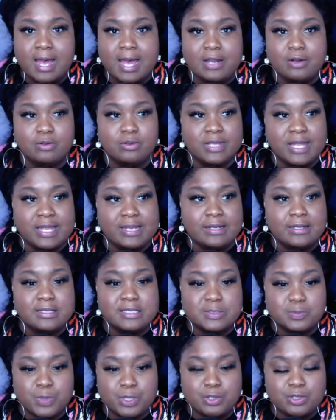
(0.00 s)
I don't let
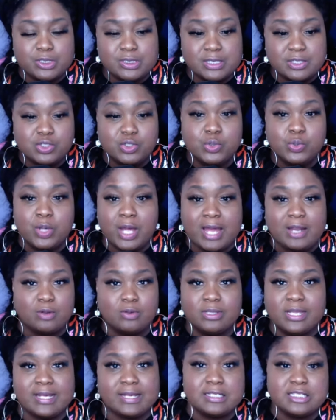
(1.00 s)
conspiracy do, I
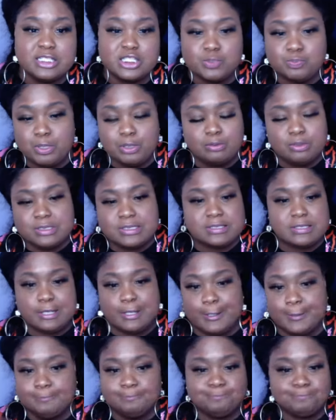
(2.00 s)
don't let
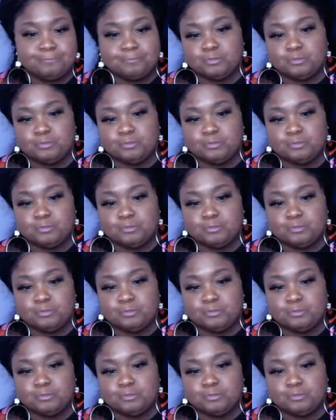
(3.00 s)
conspiracy